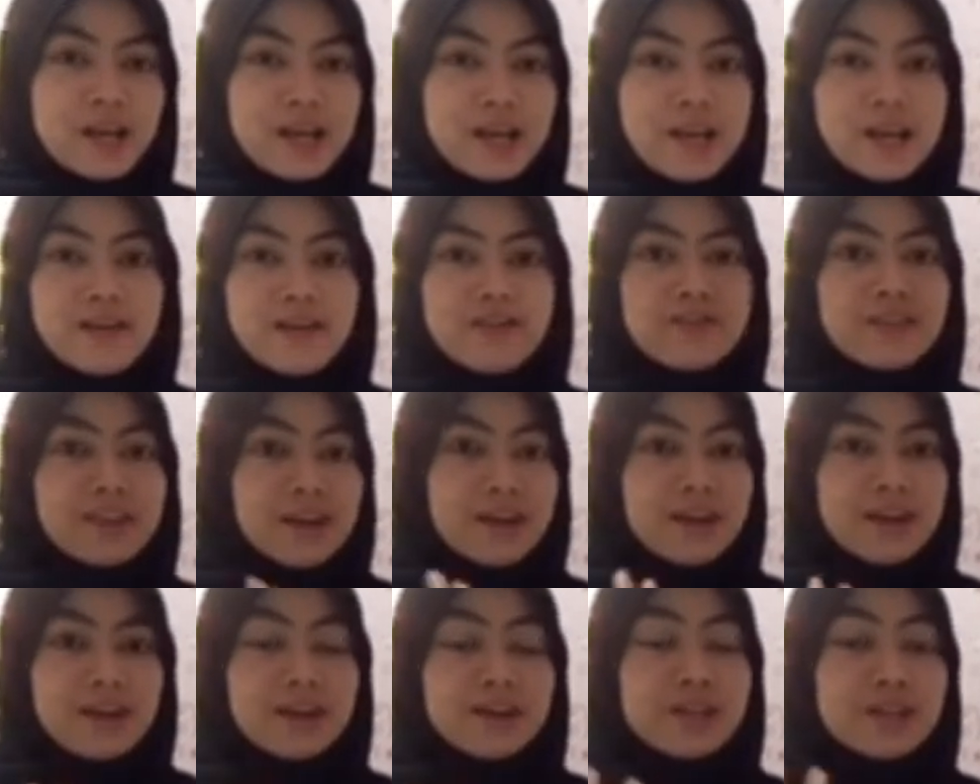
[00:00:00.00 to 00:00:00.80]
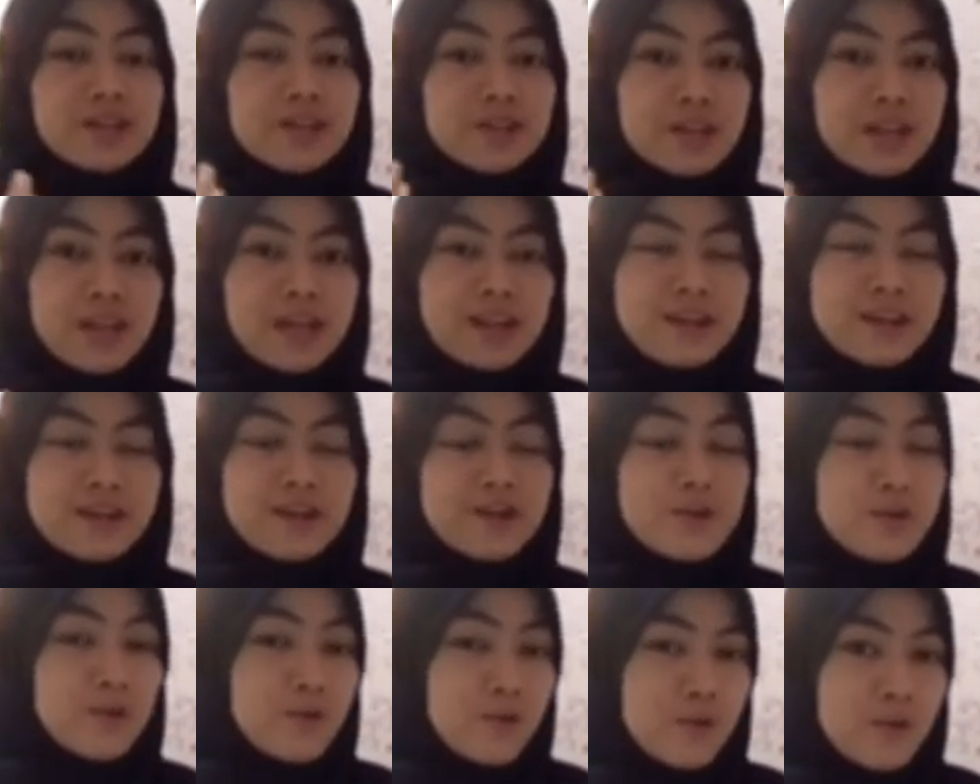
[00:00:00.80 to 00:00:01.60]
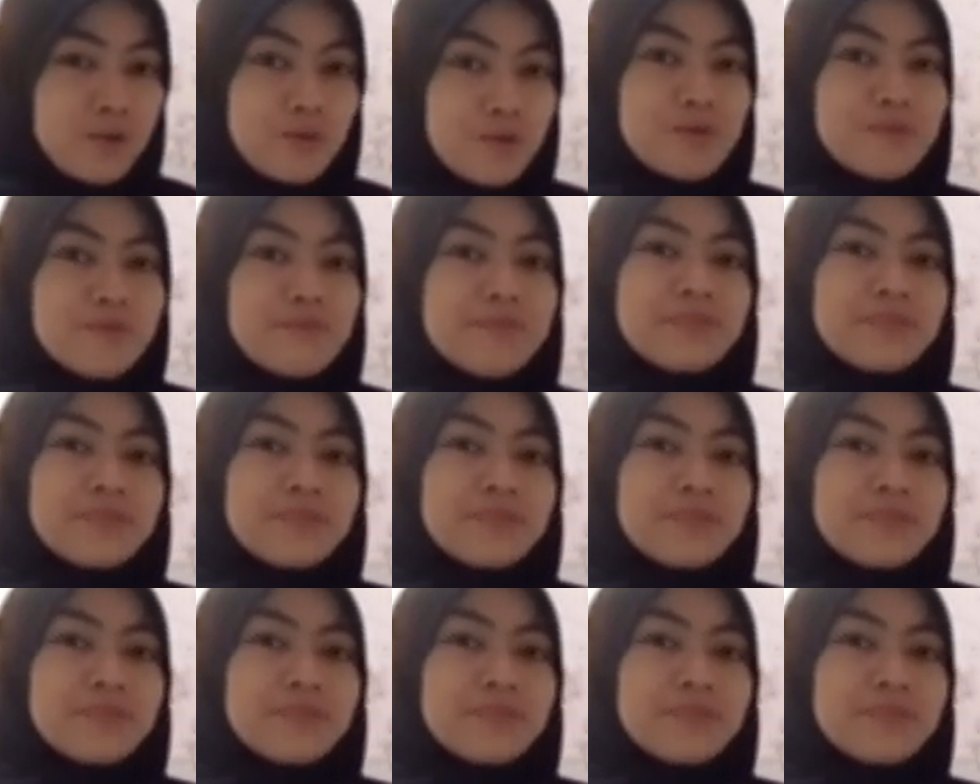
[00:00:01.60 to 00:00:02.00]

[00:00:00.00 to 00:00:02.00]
if there are no